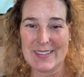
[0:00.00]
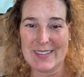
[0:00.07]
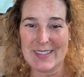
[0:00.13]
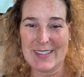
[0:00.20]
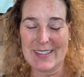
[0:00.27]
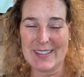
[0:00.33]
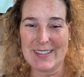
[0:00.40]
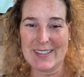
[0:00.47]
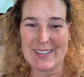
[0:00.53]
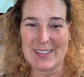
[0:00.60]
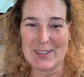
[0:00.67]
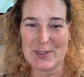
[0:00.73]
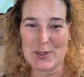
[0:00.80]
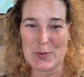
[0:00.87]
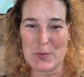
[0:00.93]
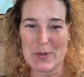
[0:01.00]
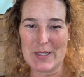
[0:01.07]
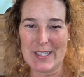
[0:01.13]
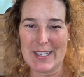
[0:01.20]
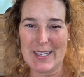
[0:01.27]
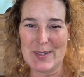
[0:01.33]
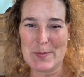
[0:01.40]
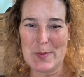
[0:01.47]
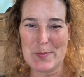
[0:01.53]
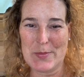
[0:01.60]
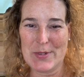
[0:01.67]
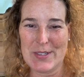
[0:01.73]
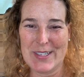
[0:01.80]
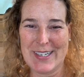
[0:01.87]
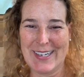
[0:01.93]
Here's the word I can't
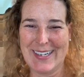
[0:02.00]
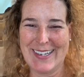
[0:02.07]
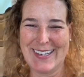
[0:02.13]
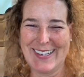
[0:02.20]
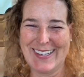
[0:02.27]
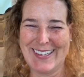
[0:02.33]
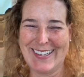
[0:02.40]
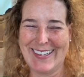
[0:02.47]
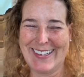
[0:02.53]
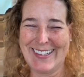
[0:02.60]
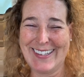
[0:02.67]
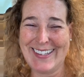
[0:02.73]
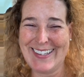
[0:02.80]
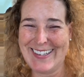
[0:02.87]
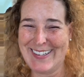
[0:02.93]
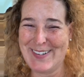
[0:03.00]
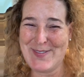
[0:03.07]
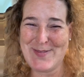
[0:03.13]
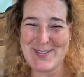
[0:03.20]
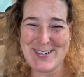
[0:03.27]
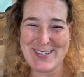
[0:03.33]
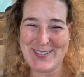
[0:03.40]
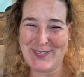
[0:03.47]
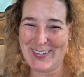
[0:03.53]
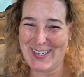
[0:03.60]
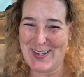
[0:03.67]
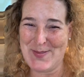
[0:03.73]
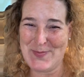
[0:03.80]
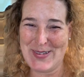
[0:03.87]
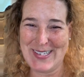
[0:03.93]
remember. A word of a
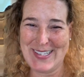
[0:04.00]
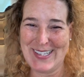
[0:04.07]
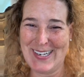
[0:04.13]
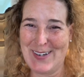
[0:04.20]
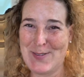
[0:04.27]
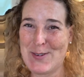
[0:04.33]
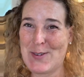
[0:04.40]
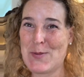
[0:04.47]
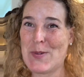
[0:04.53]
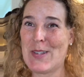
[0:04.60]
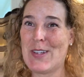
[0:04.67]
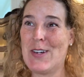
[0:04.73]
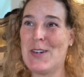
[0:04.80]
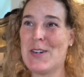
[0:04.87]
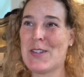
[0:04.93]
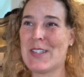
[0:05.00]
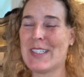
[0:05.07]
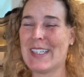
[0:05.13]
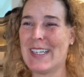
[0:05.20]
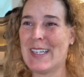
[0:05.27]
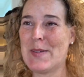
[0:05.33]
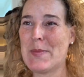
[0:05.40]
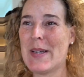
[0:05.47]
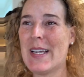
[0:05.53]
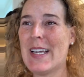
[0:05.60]
company that I work with all the time.